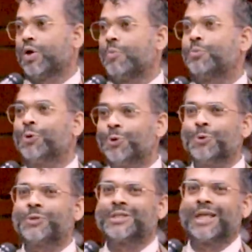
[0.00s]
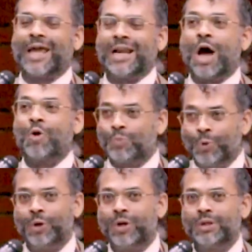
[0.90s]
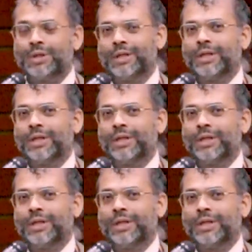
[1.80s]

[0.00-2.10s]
or produce an output